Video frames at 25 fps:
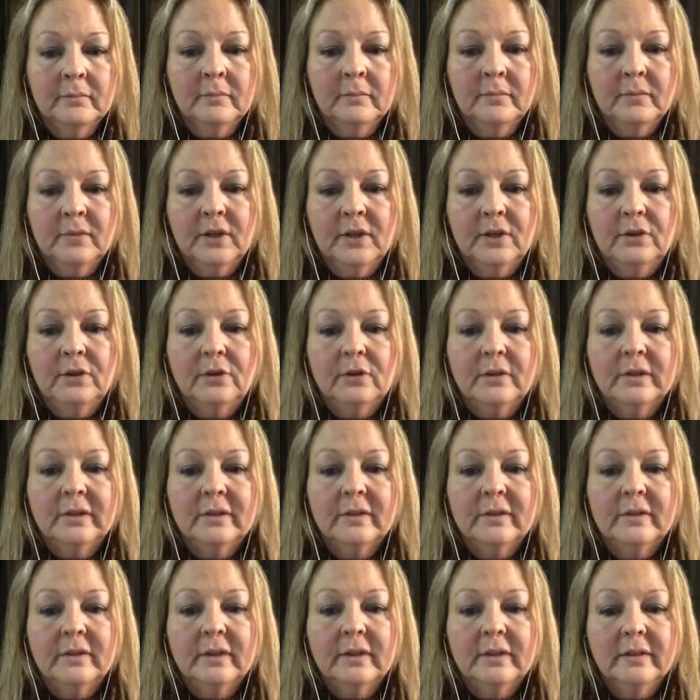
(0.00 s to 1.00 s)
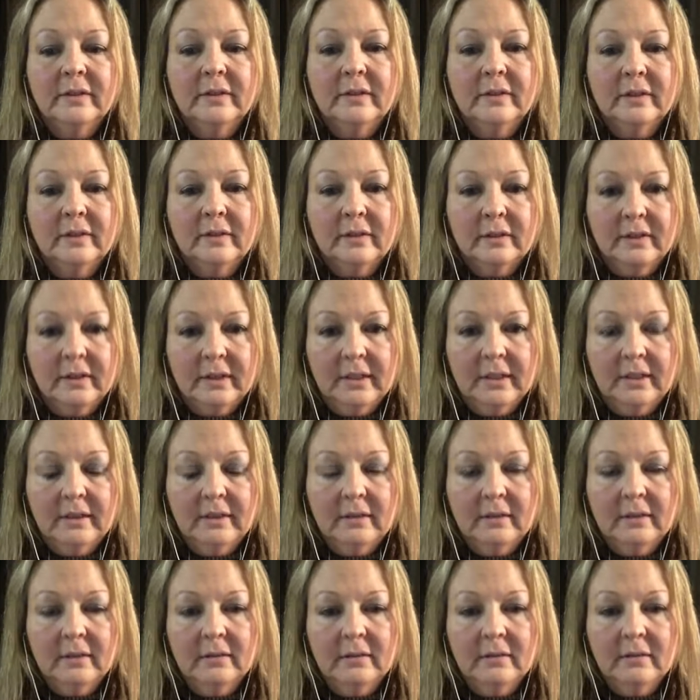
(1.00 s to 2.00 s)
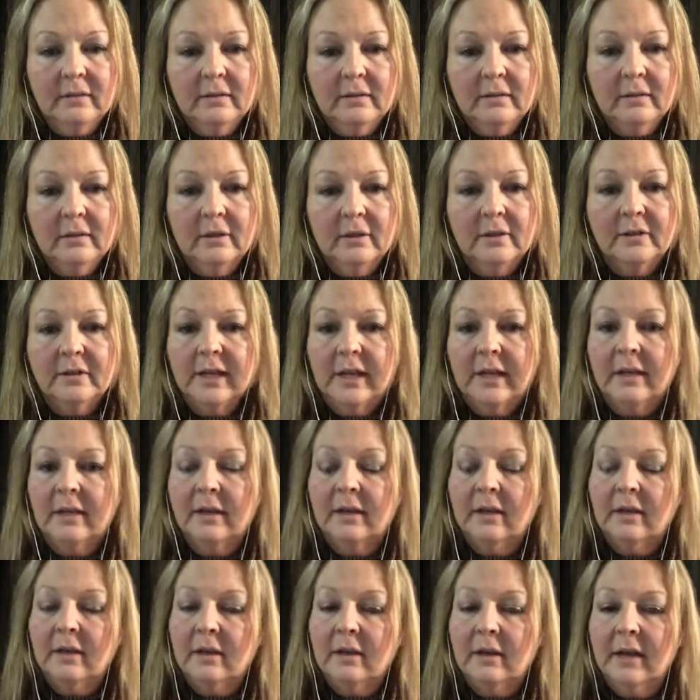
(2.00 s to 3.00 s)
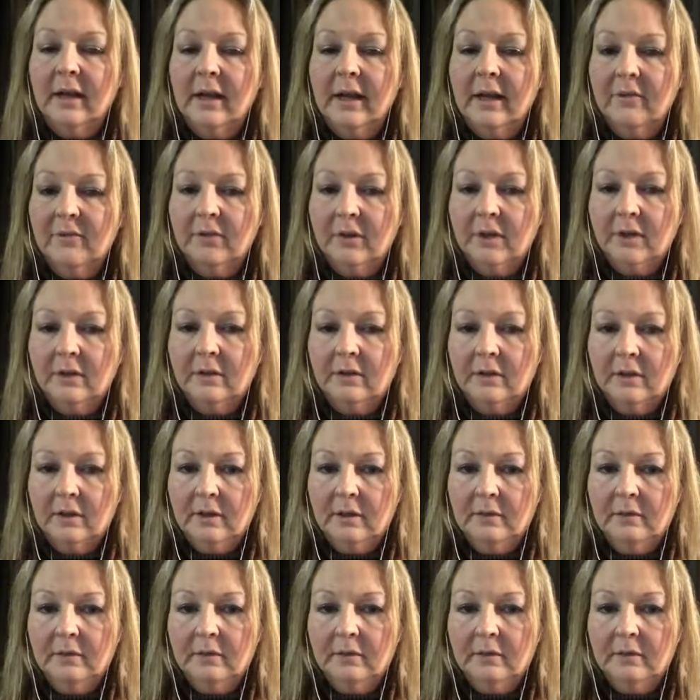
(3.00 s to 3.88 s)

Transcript: you consistently are taking on a heavier load,